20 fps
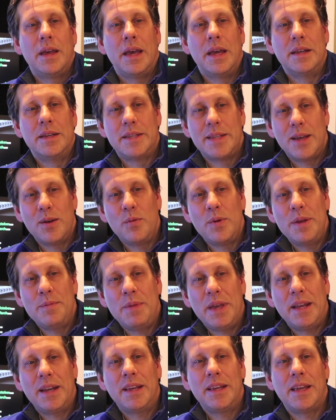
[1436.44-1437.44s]
Until we
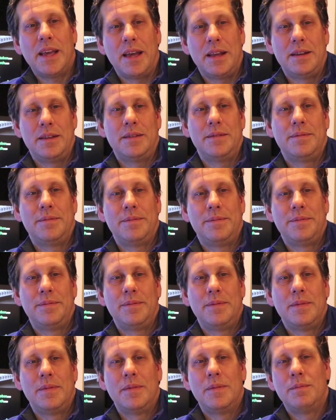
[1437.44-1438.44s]
meet again,
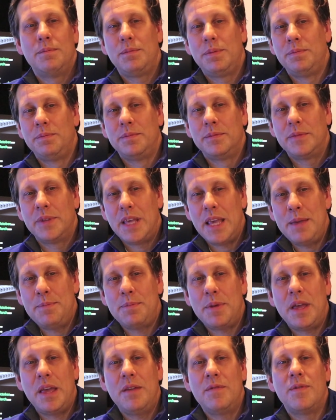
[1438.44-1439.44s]

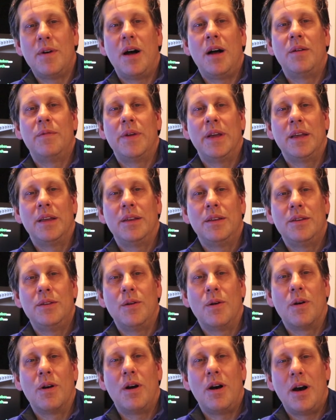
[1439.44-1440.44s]
keep evolving
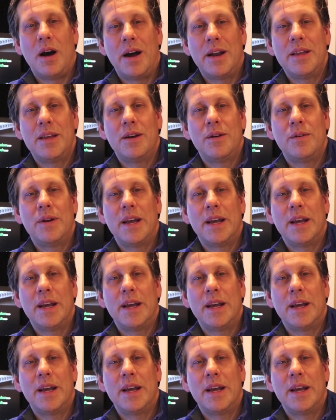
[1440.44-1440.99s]
your audio